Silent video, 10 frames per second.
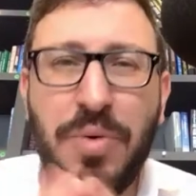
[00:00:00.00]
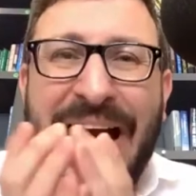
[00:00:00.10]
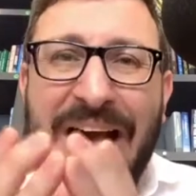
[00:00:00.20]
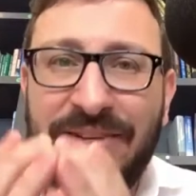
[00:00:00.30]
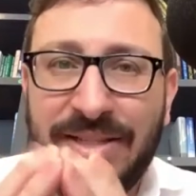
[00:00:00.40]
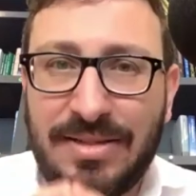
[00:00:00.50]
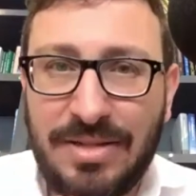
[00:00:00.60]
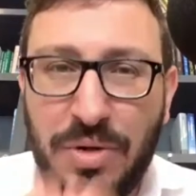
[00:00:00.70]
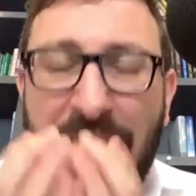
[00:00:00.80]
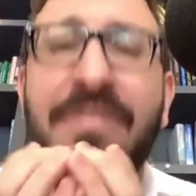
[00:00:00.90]
have it.
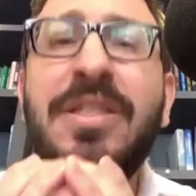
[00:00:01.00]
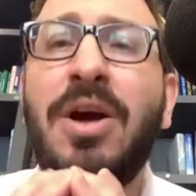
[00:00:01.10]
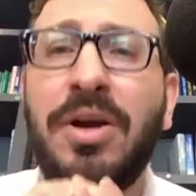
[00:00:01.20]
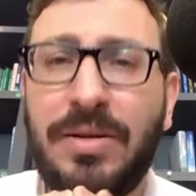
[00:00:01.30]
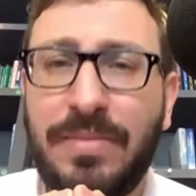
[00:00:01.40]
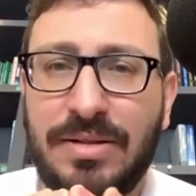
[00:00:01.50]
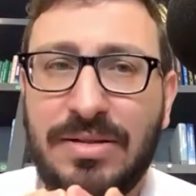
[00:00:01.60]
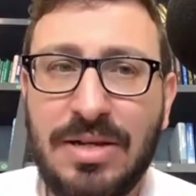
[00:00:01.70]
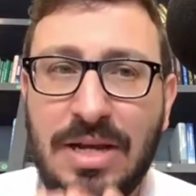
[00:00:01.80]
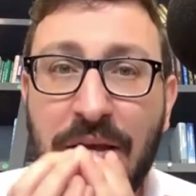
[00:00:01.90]
You have the
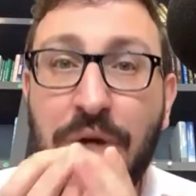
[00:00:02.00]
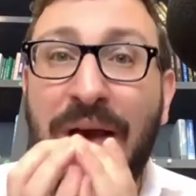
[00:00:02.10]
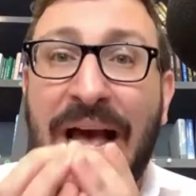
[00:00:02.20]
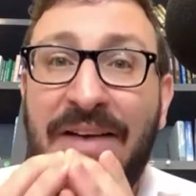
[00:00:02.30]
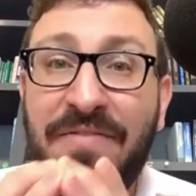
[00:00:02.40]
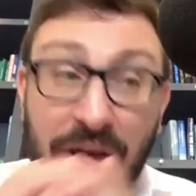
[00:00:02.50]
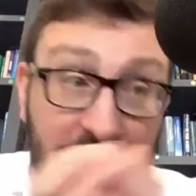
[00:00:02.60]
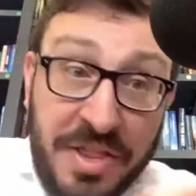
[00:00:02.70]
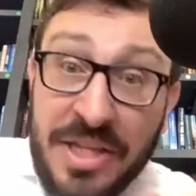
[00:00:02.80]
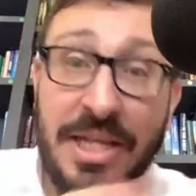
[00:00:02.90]
argument. You have
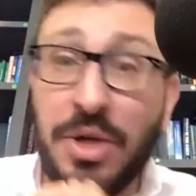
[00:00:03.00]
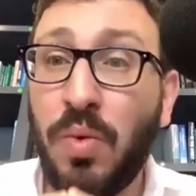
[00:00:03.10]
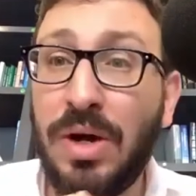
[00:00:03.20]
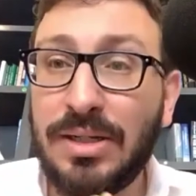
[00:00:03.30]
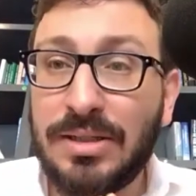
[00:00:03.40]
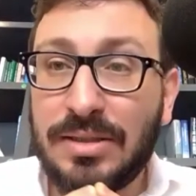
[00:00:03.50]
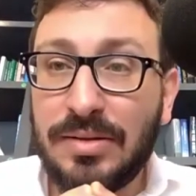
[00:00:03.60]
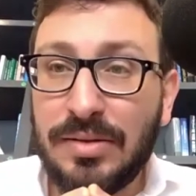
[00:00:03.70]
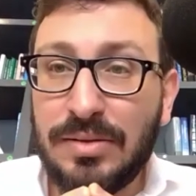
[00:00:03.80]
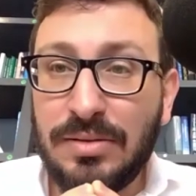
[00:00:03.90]
the thing that you want.
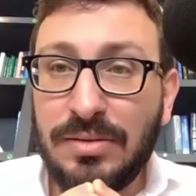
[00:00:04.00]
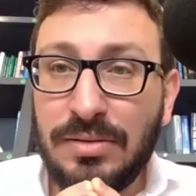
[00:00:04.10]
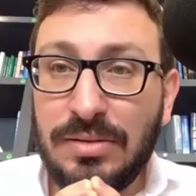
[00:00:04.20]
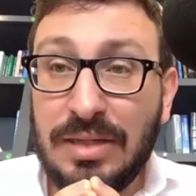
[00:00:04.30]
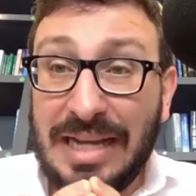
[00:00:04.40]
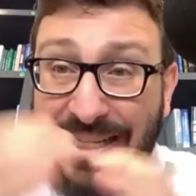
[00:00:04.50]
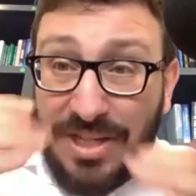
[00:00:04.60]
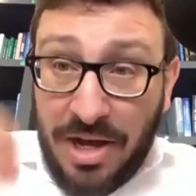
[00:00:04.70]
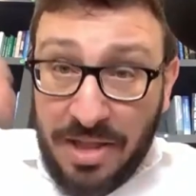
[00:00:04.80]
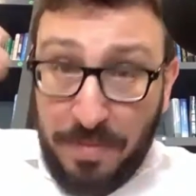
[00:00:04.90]
It's
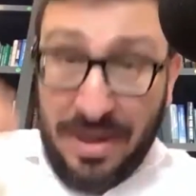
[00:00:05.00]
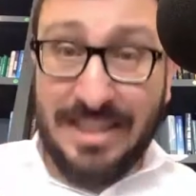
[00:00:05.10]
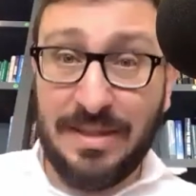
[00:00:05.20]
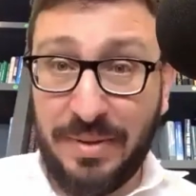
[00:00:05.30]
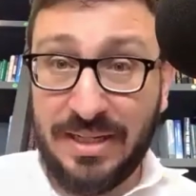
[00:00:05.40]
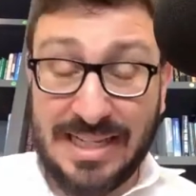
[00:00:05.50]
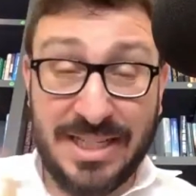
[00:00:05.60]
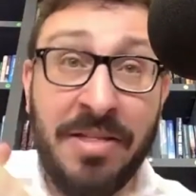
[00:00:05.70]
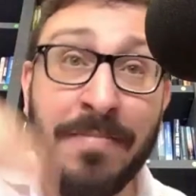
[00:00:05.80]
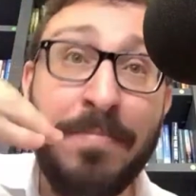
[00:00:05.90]
on the precipice. It's
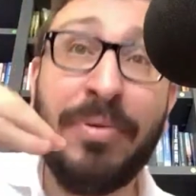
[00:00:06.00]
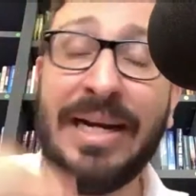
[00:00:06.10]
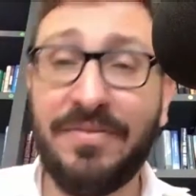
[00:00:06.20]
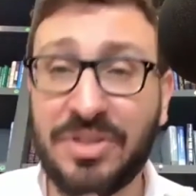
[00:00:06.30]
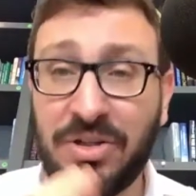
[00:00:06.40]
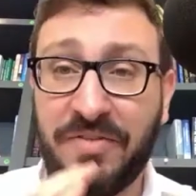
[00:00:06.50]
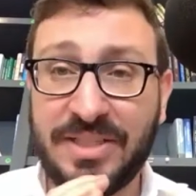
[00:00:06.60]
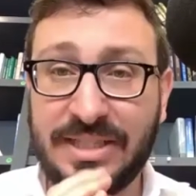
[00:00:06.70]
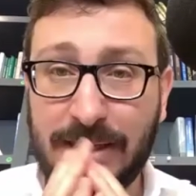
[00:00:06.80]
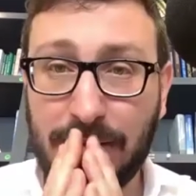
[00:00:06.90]
on the brink of
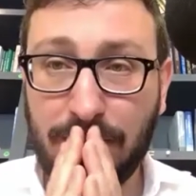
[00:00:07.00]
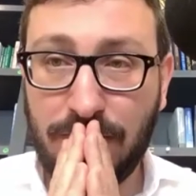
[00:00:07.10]
surfacing.